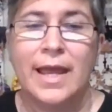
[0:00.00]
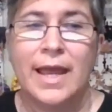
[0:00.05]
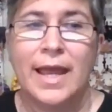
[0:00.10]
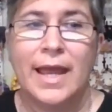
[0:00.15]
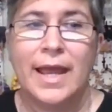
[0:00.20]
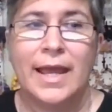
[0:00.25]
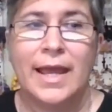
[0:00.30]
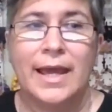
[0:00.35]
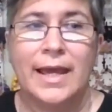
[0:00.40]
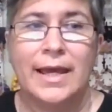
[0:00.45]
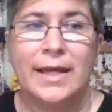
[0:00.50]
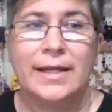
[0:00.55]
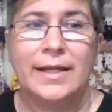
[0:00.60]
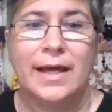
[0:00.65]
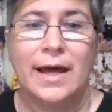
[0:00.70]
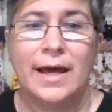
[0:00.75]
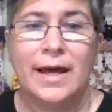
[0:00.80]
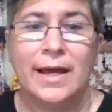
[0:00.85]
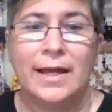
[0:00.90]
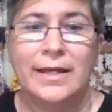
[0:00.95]
And
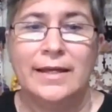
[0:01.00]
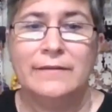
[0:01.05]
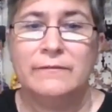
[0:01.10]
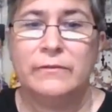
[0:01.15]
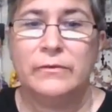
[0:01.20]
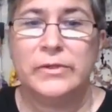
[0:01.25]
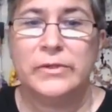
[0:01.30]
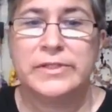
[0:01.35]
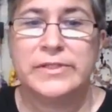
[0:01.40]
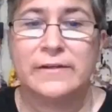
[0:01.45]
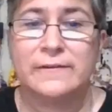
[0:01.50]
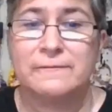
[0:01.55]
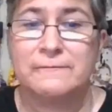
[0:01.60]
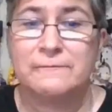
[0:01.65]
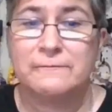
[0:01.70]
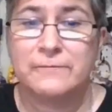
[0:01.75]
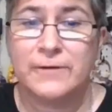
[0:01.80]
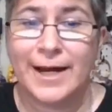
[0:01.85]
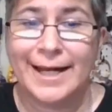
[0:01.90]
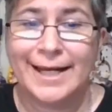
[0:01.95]
I invoice on
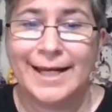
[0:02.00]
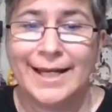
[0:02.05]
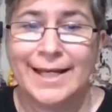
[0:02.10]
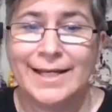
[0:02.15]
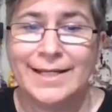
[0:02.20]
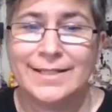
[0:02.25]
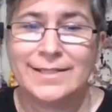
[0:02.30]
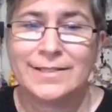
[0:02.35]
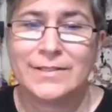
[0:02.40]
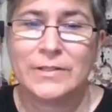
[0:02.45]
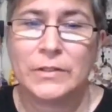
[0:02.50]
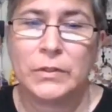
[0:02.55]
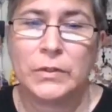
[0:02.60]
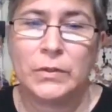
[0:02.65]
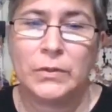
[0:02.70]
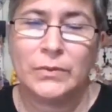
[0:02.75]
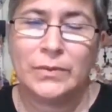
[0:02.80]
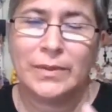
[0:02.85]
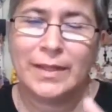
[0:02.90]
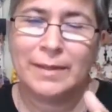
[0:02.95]
Fridays,
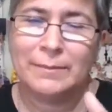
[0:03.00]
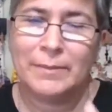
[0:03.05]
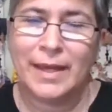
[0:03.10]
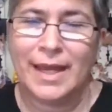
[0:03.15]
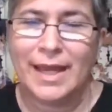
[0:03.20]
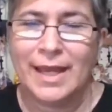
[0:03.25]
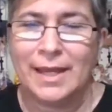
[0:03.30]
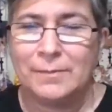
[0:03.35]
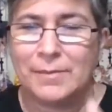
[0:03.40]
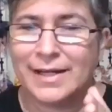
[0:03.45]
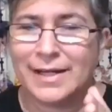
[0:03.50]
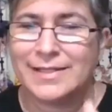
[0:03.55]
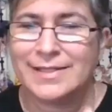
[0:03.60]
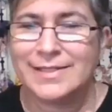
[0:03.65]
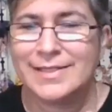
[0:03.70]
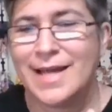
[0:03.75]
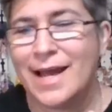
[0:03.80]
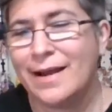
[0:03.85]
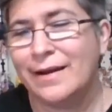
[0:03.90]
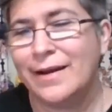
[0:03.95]
so they pay by
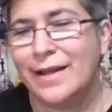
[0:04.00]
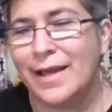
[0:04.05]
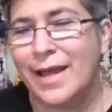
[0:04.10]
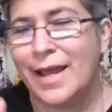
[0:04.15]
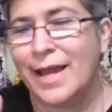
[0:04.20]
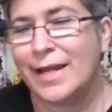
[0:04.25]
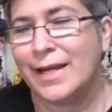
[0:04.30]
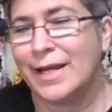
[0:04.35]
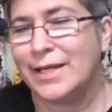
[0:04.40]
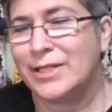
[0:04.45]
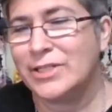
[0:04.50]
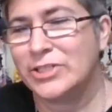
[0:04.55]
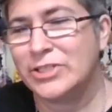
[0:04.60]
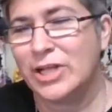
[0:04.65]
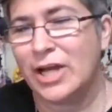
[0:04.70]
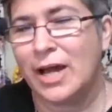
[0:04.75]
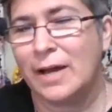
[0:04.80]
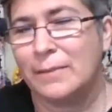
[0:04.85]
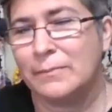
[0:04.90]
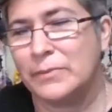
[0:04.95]
Saturday, and I
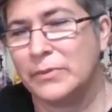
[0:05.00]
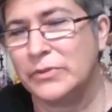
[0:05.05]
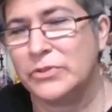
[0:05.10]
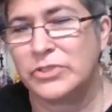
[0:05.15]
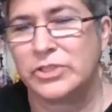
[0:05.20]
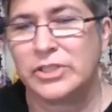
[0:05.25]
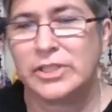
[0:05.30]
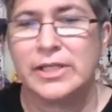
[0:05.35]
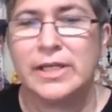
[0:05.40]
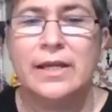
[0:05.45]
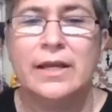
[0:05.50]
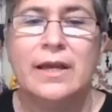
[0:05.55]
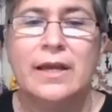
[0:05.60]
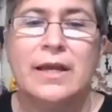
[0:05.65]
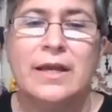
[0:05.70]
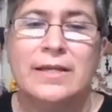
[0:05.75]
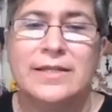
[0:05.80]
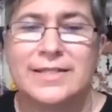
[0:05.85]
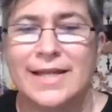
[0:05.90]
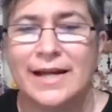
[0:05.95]
shop usually
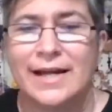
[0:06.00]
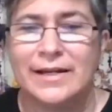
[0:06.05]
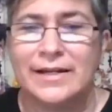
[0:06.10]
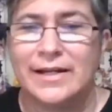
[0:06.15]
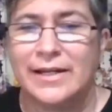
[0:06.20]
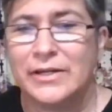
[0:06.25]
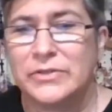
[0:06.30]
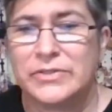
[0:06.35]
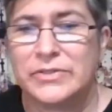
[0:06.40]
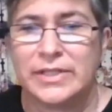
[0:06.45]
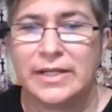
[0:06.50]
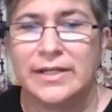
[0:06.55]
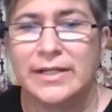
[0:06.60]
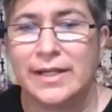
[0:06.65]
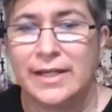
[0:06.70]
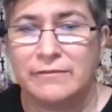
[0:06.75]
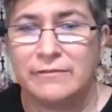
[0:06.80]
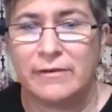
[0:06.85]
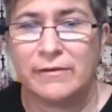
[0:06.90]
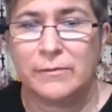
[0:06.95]
Saturday or Sunday.
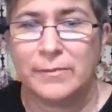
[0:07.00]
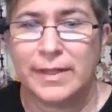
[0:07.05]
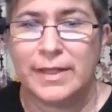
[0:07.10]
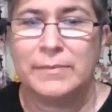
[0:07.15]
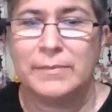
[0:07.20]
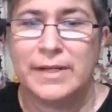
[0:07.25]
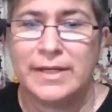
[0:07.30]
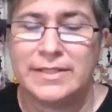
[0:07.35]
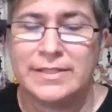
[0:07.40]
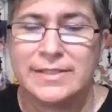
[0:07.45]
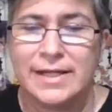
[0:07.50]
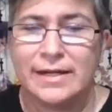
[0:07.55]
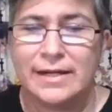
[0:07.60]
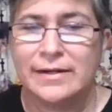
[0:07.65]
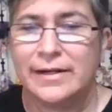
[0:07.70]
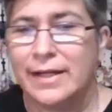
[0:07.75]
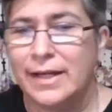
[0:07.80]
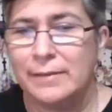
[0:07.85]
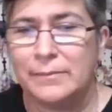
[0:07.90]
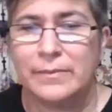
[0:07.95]
If everybody pays
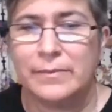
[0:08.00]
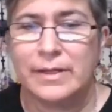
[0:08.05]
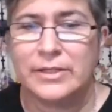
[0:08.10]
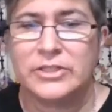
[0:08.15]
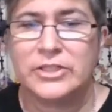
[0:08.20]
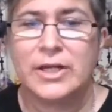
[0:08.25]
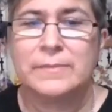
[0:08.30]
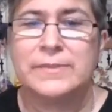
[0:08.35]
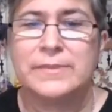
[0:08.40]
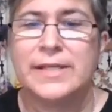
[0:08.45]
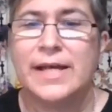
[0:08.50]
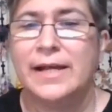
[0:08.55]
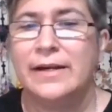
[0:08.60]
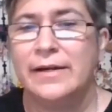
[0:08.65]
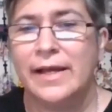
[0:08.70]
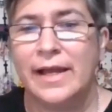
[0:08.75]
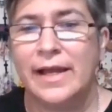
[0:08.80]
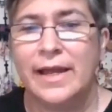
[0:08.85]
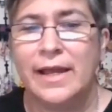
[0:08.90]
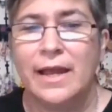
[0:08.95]
Saturday, I shop
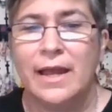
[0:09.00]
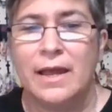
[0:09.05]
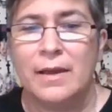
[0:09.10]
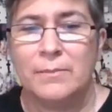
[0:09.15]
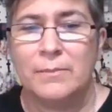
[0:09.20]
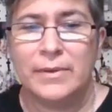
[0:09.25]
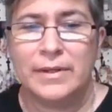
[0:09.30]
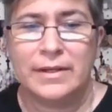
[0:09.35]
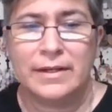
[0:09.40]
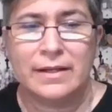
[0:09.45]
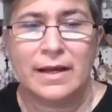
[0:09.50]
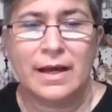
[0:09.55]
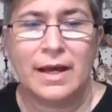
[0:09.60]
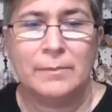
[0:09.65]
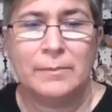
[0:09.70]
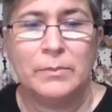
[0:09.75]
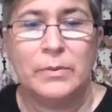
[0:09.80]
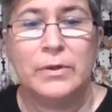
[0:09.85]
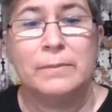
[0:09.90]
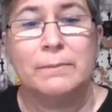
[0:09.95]
Saturday, but I
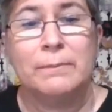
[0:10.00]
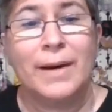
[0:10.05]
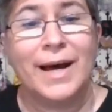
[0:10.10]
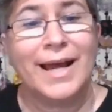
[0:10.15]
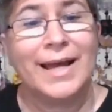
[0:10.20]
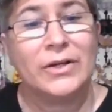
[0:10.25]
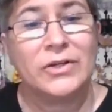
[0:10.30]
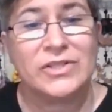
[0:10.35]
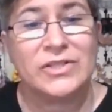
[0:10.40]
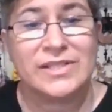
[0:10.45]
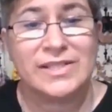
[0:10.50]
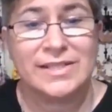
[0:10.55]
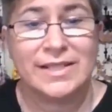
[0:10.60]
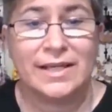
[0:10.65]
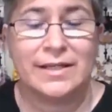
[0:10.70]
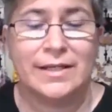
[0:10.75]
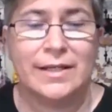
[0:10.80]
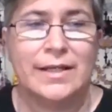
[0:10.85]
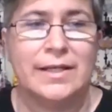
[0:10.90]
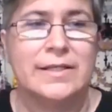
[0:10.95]
put mine on
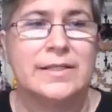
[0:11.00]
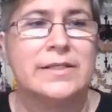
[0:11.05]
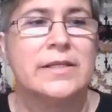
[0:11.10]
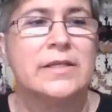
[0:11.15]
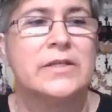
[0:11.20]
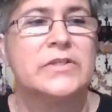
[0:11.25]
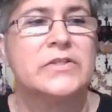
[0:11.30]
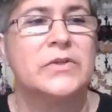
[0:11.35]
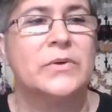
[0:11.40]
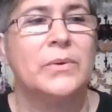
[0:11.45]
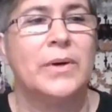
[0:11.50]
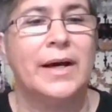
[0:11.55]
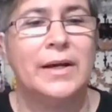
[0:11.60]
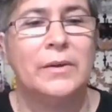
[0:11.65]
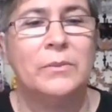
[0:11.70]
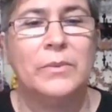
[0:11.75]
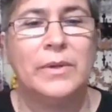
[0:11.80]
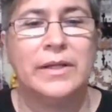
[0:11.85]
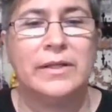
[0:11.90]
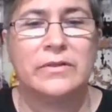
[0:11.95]
Sundays. So I
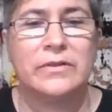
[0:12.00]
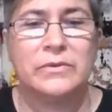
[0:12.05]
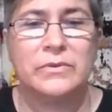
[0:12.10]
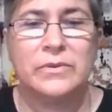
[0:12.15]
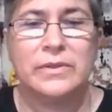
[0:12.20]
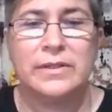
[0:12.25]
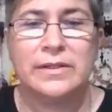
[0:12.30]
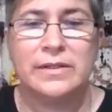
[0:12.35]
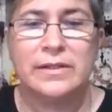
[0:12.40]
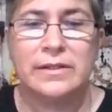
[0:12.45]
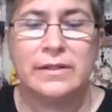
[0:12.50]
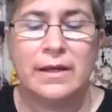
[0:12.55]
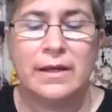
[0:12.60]
went through the